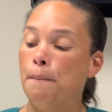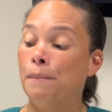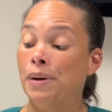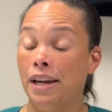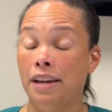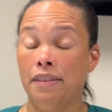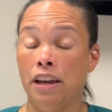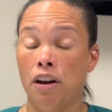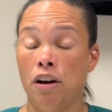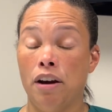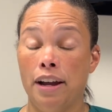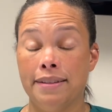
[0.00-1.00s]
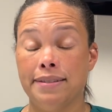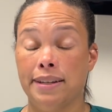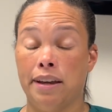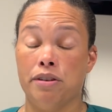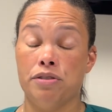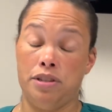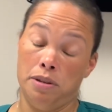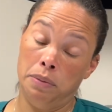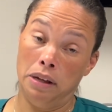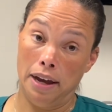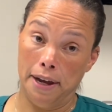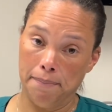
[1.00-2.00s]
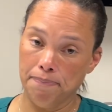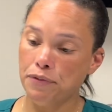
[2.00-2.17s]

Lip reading: but they are in scarce supply.